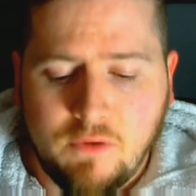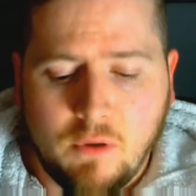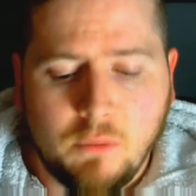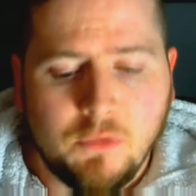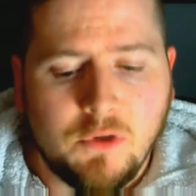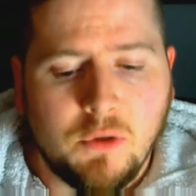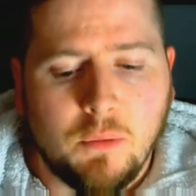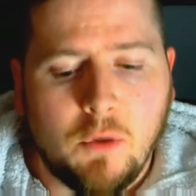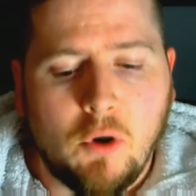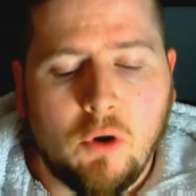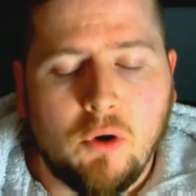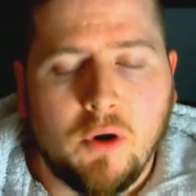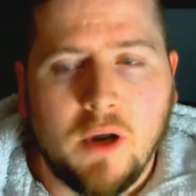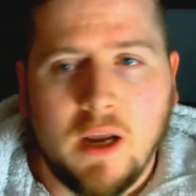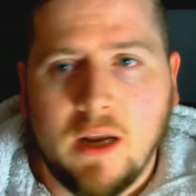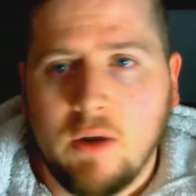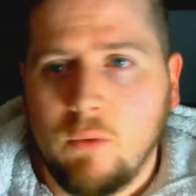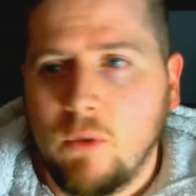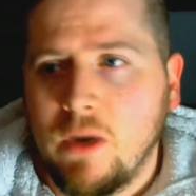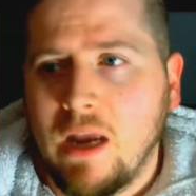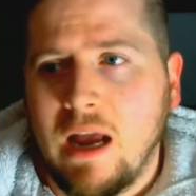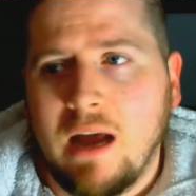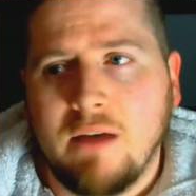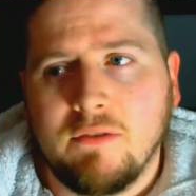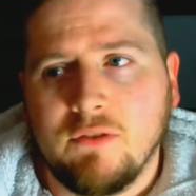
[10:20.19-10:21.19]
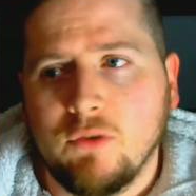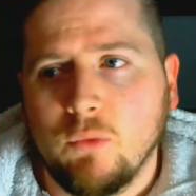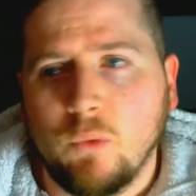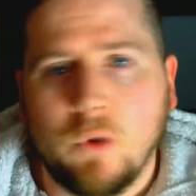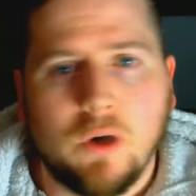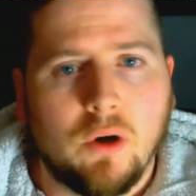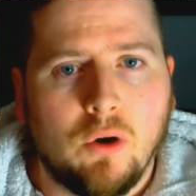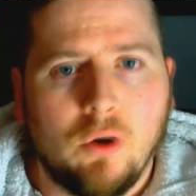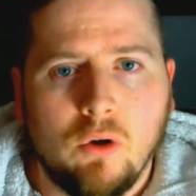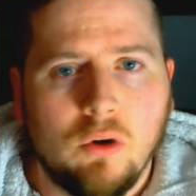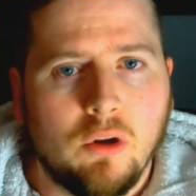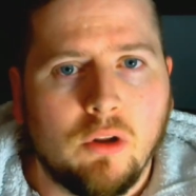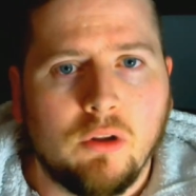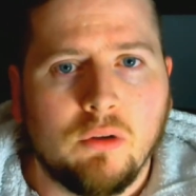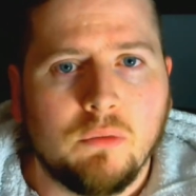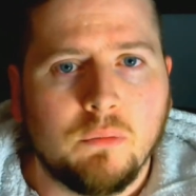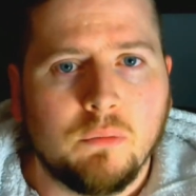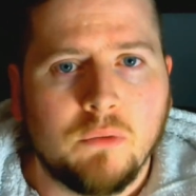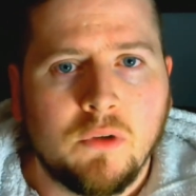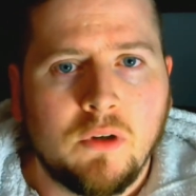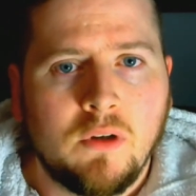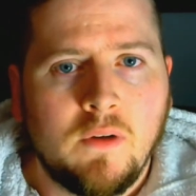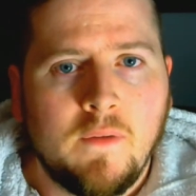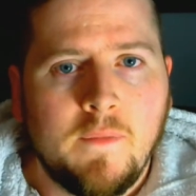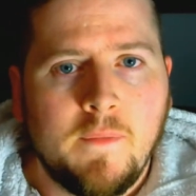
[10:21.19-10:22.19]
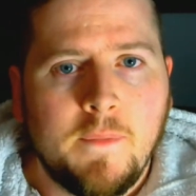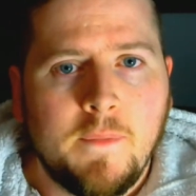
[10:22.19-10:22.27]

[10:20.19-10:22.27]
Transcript: from tomorrow night, we have to win all of them.